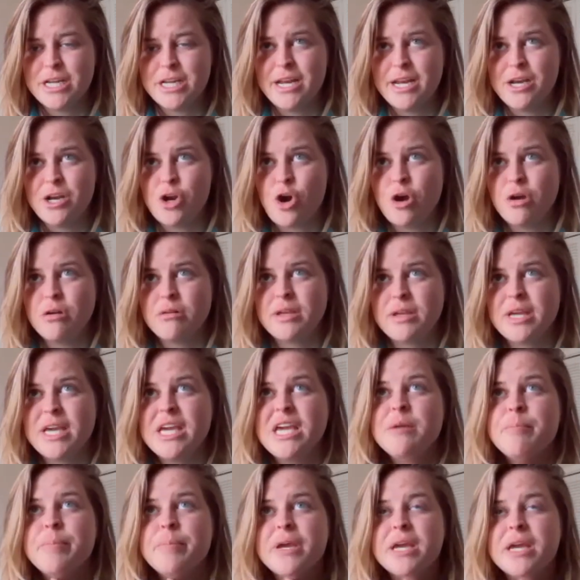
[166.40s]
and
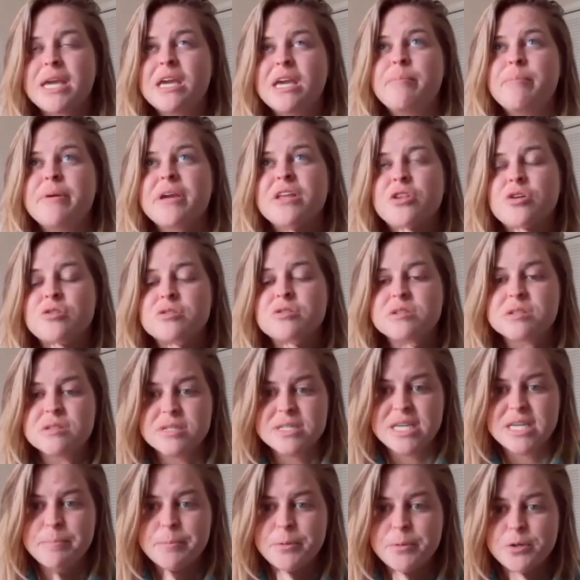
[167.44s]
keeping keeping those
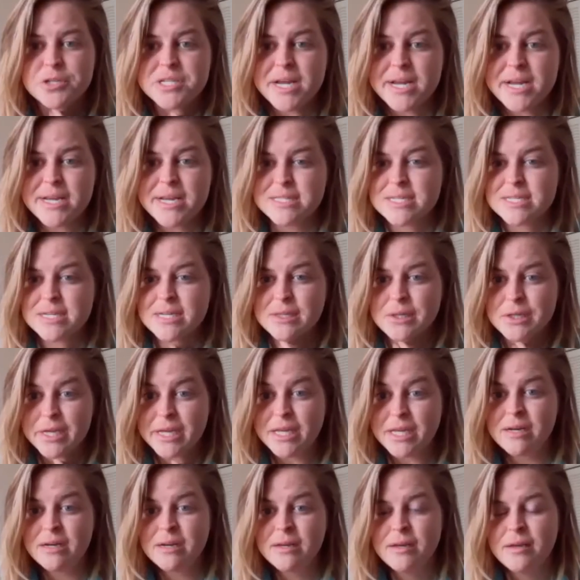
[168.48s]
deeper sites
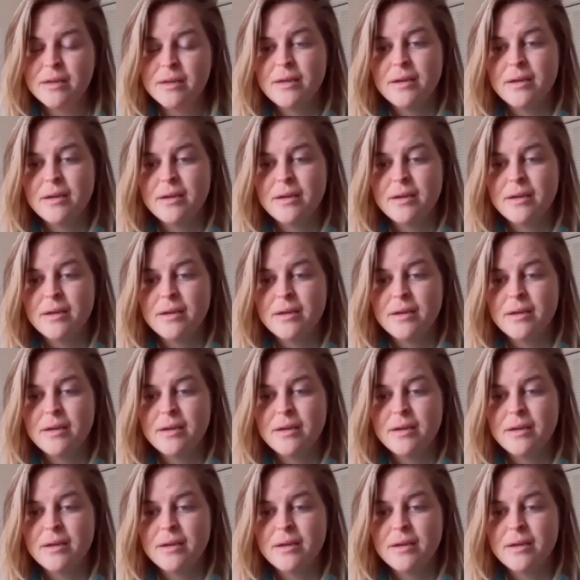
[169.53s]
clean.